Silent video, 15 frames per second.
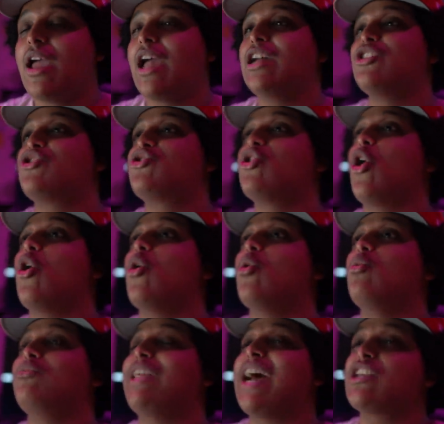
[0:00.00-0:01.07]
And
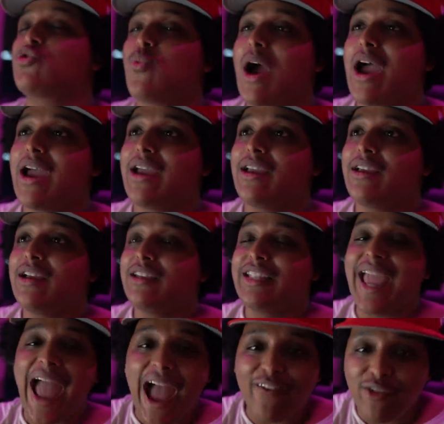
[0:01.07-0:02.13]
so that's why
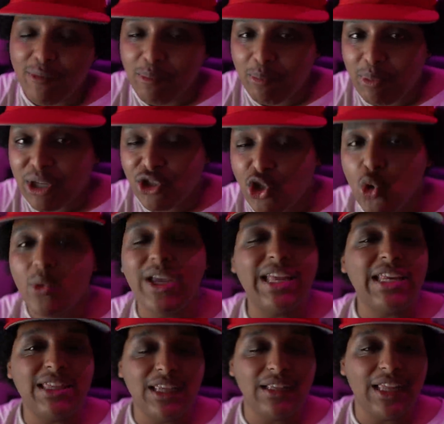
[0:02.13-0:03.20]
they haven't been doing
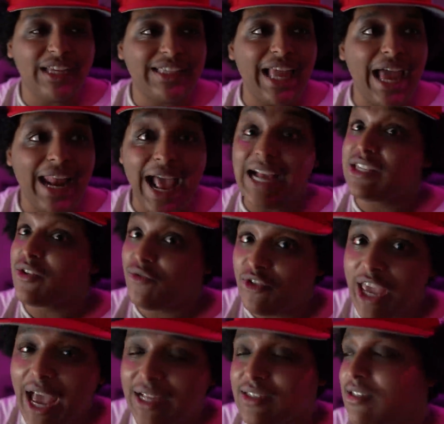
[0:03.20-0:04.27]
anything like that as of
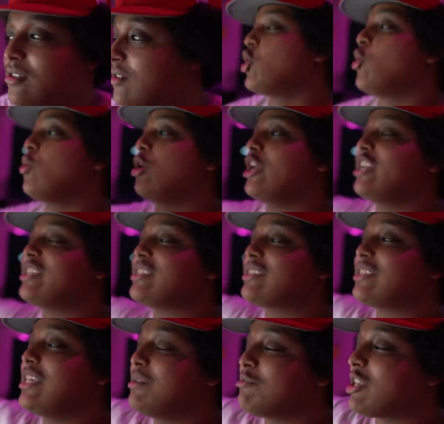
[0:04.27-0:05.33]
yet. So it
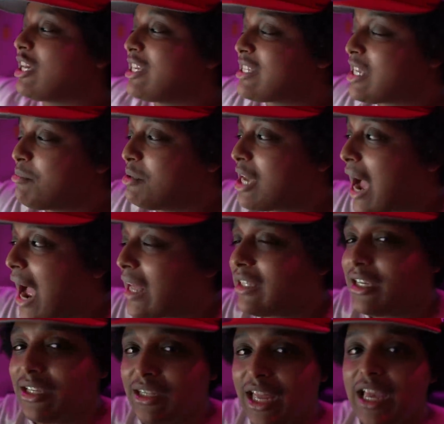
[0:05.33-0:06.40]
seems like it's gonna be
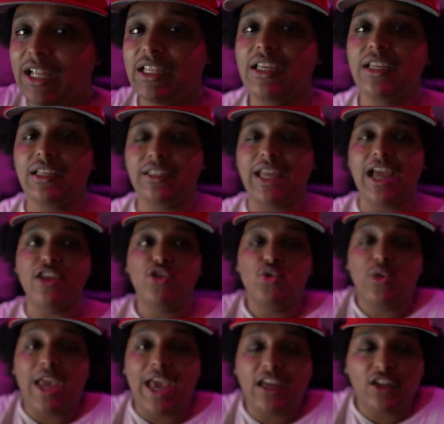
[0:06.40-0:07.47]
highly unlikely that you
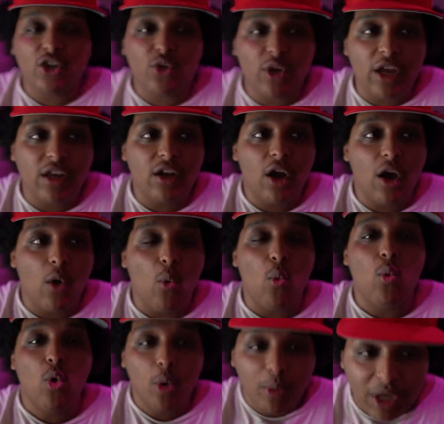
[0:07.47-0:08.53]
can create a
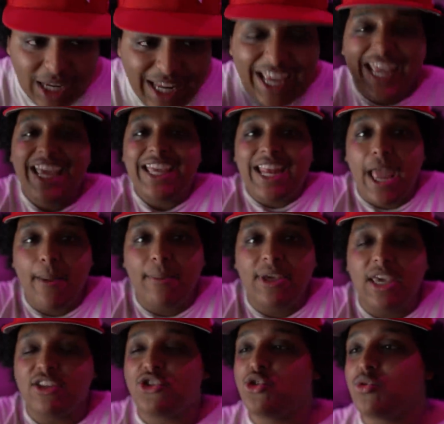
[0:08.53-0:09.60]
woman in
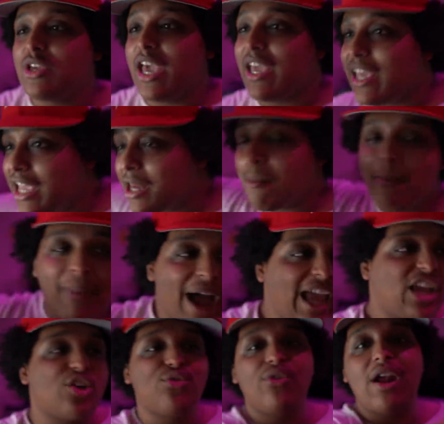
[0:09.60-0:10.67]
NBA 2K in
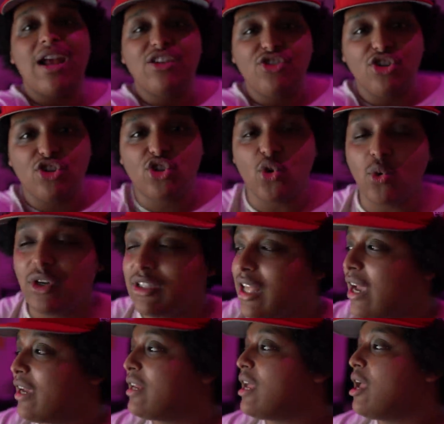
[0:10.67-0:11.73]
My Career as your
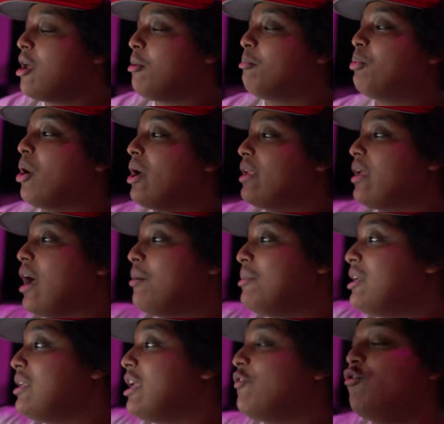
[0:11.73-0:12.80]
storyline. But I
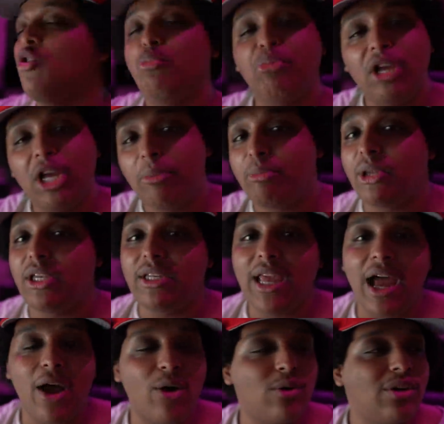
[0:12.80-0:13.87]
mean, if you play
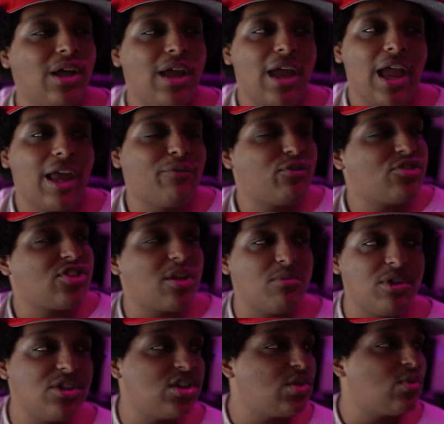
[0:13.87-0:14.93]
now, and for some
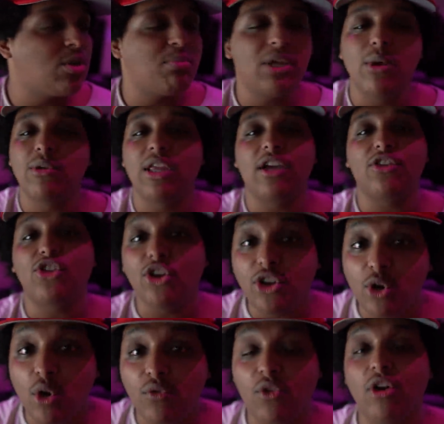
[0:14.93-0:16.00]
reason you wanna play with like a
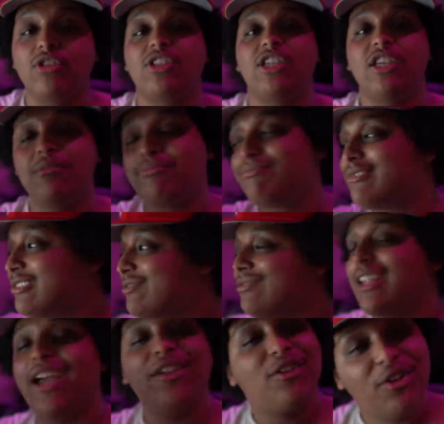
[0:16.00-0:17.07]
30 overall team,
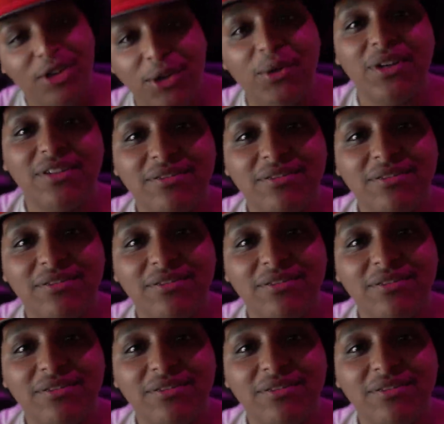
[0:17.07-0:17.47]
now you can do it.